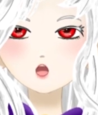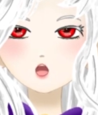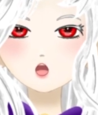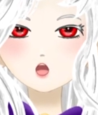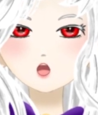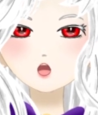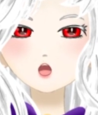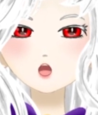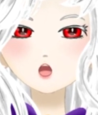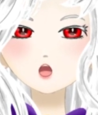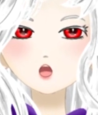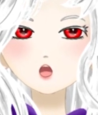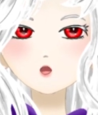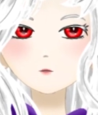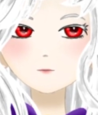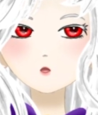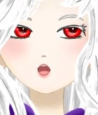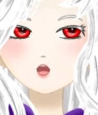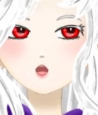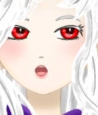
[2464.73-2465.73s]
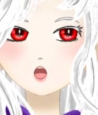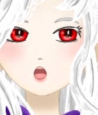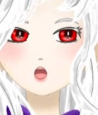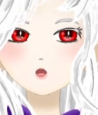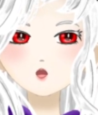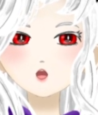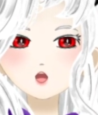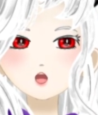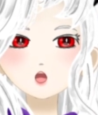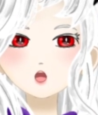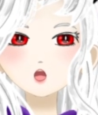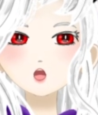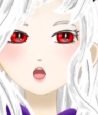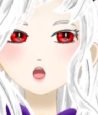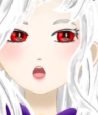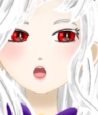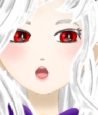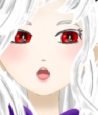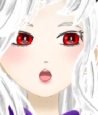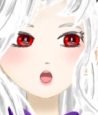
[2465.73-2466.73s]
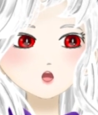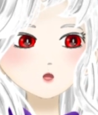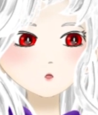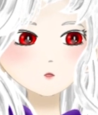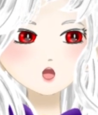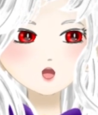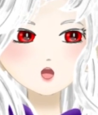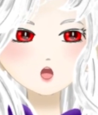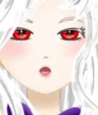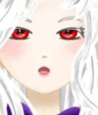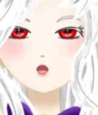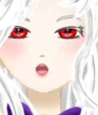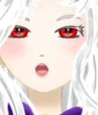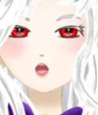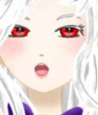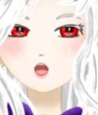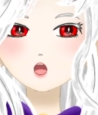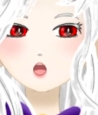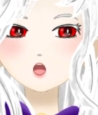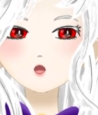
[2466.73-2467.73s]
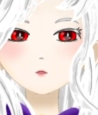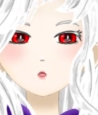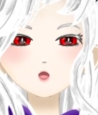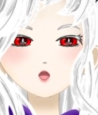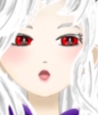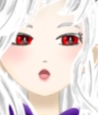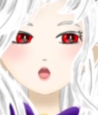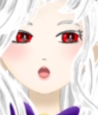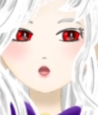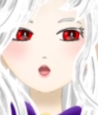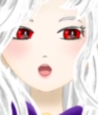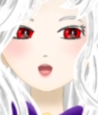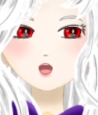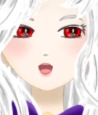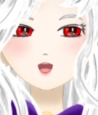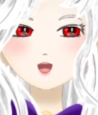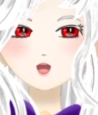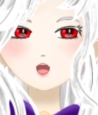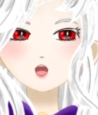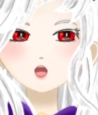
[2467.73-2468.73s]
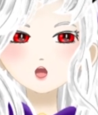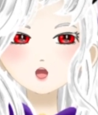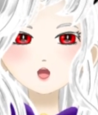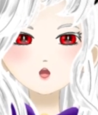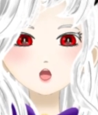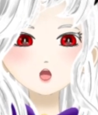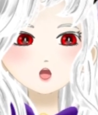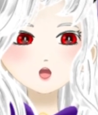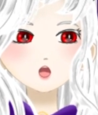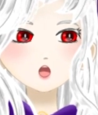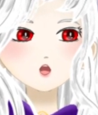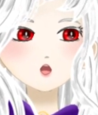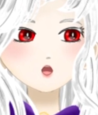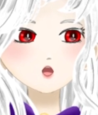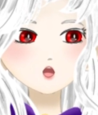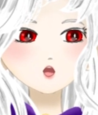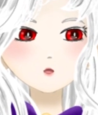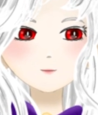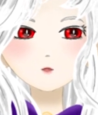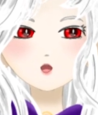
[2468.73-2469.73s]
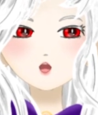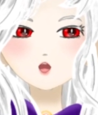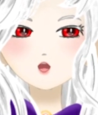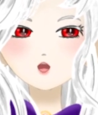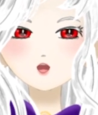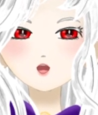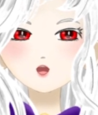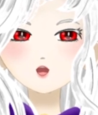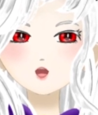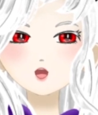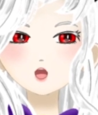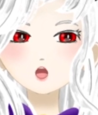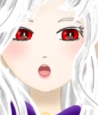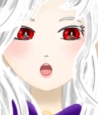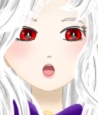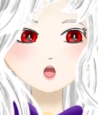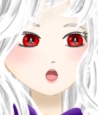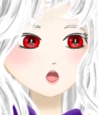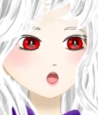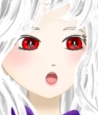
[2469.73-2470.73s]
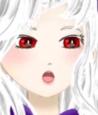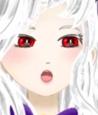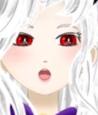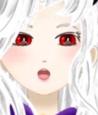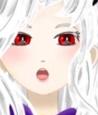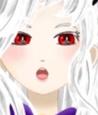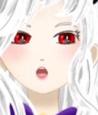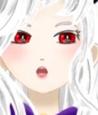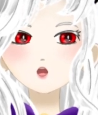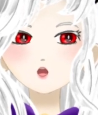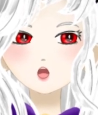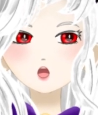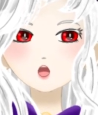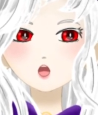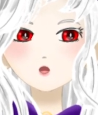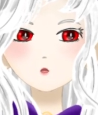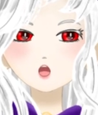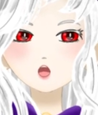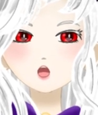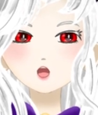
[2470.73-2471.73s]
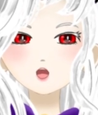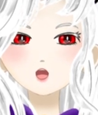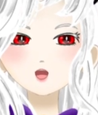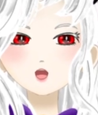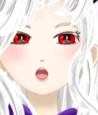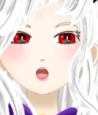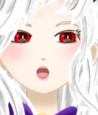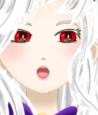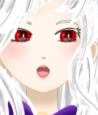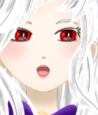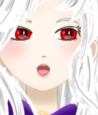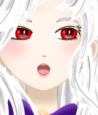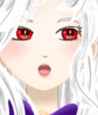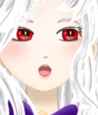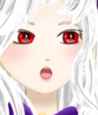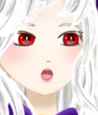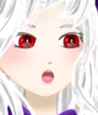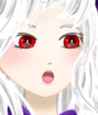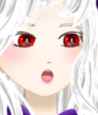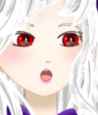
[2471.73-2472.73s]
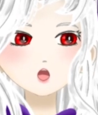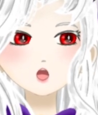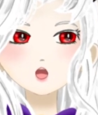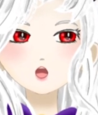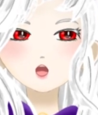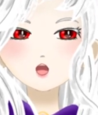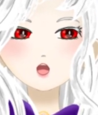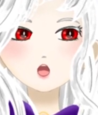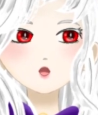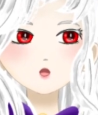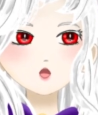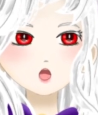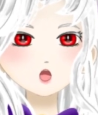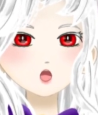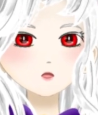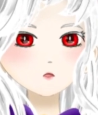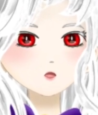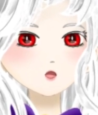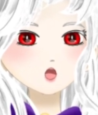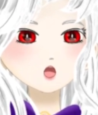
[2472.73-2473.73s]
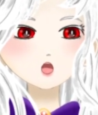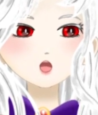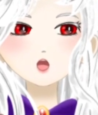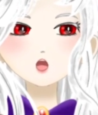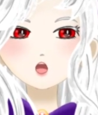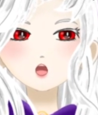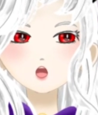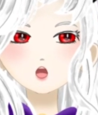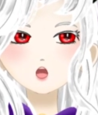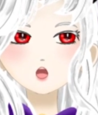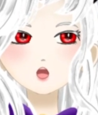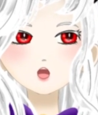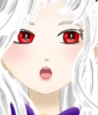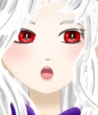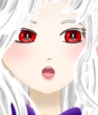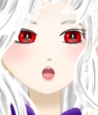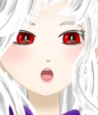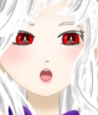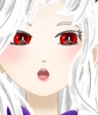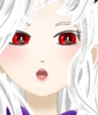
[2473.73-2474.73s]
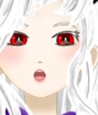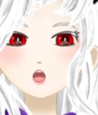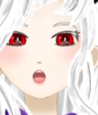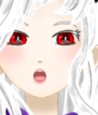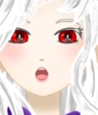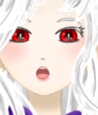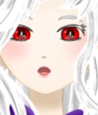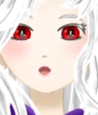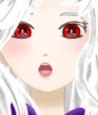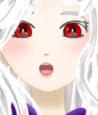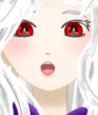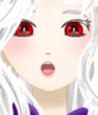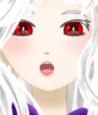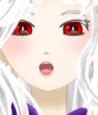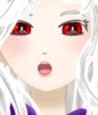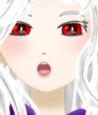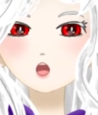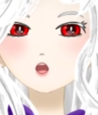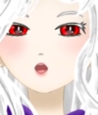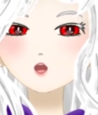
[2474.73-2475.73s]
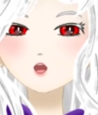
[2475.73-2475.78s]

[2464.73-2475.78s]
And Jimmy learned it backwards. He just took a right-handed guitar and flipped it, held it the wrong way, and learned how to play the guitar effectively upside down.